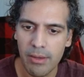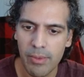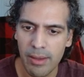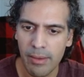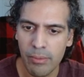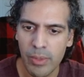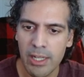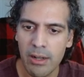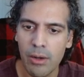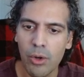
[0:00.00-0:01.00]
We
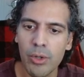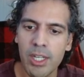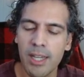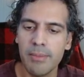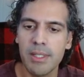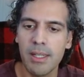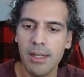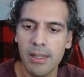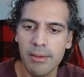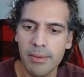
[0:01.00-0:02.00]
did it O times
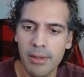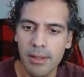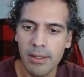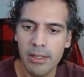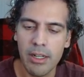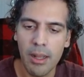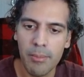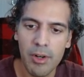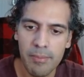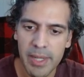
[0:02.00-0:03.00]
the
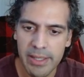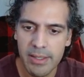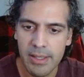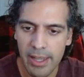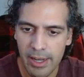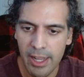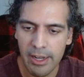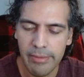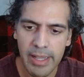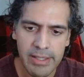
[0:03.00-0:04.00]
number of bits,
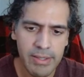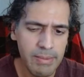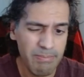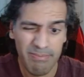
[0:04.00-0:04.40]
and it's